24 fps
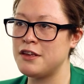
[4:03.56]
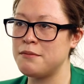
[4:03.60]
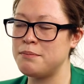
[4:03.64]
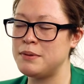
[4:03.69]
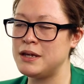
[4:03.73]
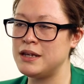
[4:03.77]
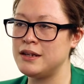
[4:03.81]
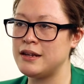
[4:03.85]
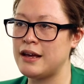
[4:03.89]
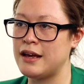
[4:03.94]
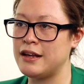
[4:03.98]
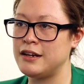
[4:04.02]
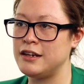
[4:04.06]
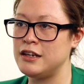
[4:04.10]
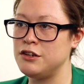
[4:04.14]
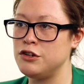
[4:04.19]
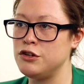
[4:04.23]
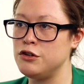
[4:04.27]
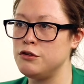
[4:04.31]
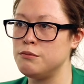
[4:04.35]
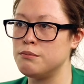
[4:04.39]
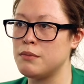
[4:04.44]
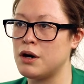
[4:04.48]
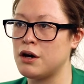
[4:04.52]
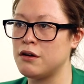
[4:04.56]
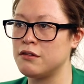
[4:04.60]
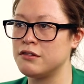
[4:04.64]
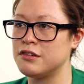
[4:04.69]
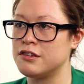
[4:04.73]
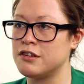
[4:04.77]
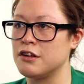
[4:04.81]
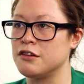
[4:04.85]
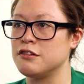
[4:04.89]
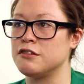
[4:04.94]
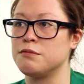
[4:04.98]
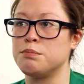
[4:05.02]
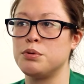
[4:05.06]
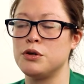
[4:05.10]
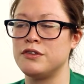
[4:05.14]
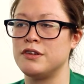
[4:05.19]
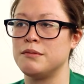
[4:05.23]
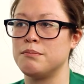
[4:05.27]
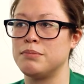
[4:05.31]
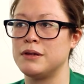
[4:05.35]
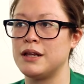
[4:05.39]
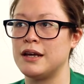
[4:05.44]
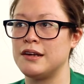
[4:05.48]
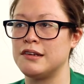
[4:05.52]
there been any new milestones put in
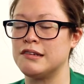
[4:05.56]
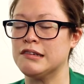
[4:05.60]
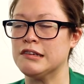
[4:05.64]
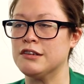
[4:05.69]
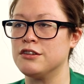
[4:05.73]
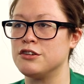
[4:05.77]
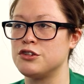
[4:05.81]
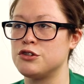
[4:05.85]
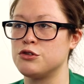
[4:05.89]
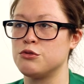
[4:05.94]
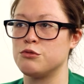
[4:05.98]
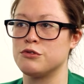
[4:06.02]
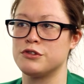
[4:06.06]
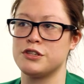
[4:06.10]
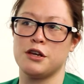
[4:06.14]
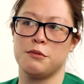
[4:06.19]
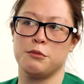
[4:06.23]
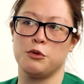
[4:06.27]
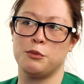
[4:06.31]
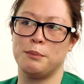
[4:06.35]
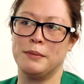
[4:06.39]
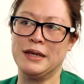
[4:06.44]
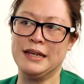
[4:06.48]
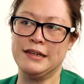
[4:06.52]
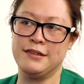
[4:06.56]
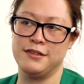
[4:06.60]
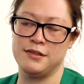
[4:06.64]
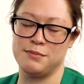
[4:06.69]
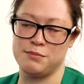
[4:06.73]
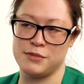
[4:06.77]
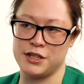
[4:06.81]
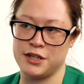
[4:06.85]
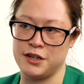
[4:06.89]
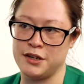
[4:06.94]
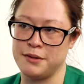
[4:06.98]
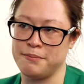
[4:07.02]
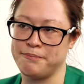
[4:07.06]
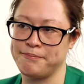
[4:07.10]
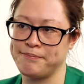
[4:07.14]
place in the short term or medium term?